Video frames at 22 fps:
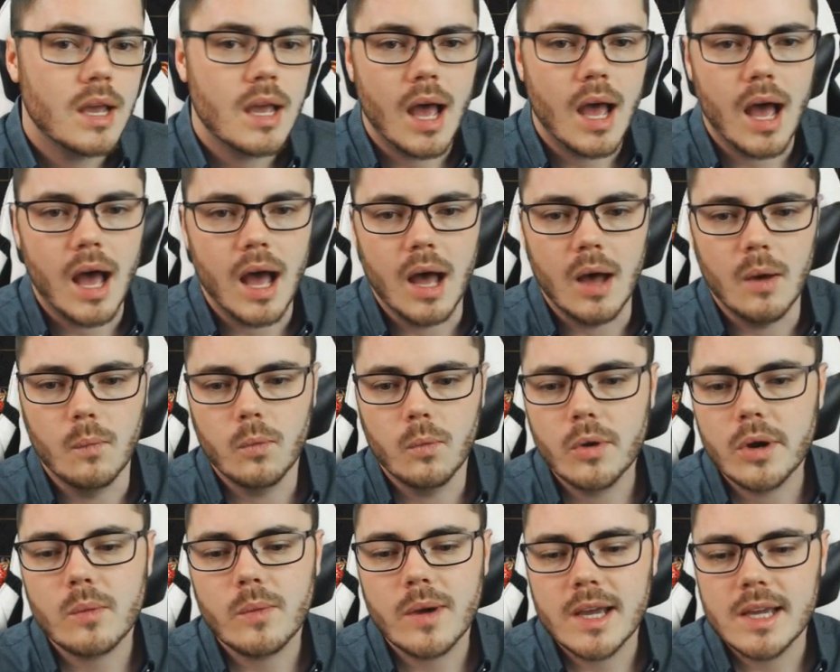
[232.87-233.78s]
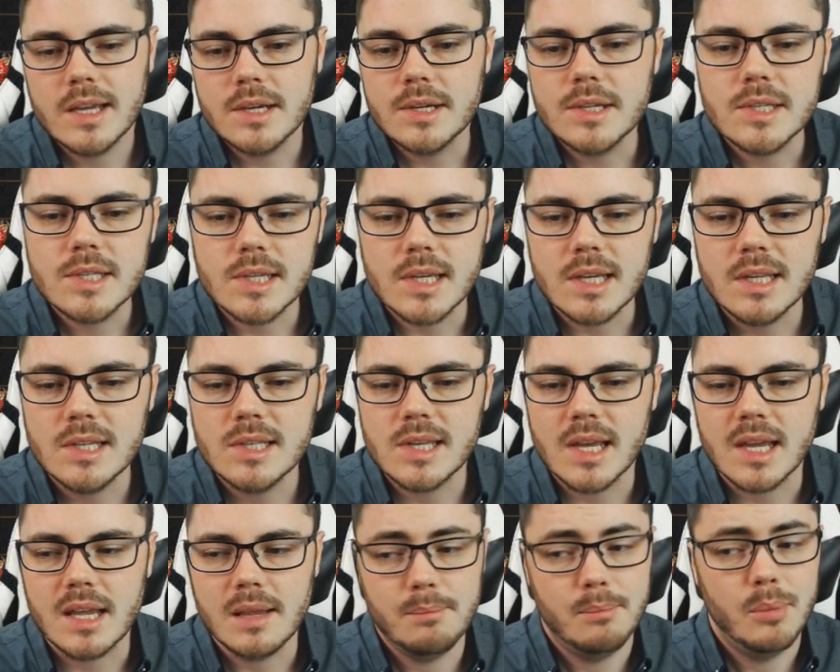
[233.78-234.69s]
Waterways is
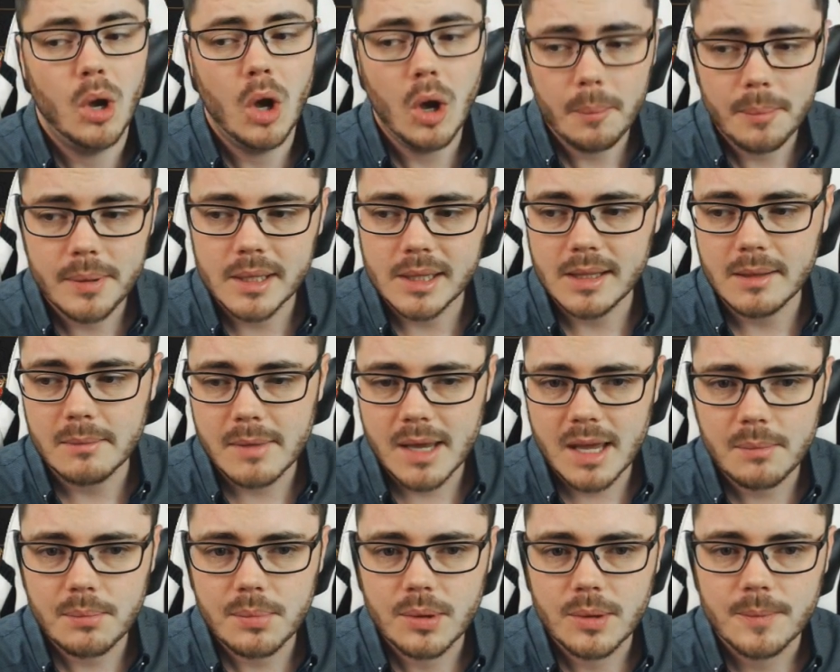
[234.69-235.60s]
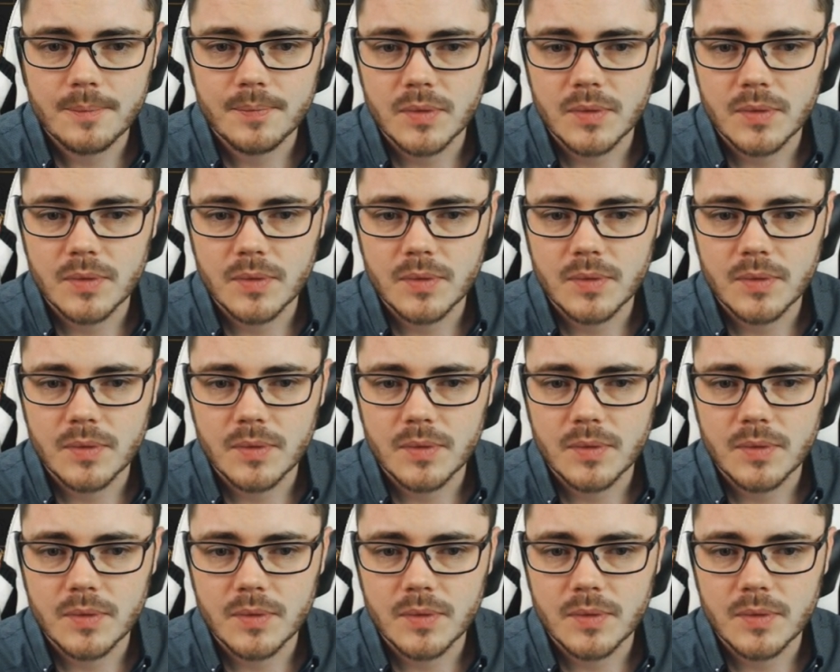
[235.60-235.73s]
a popular map.